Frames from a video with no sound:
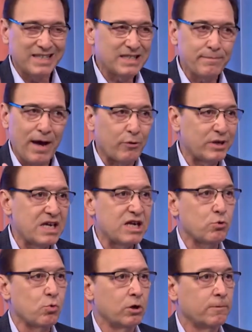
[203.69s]
it's about
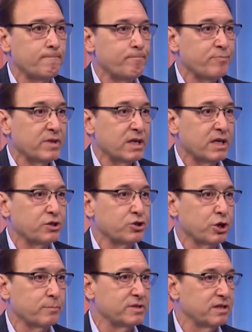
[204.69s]
equal
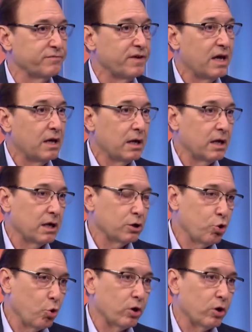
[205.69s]
in terms of uh,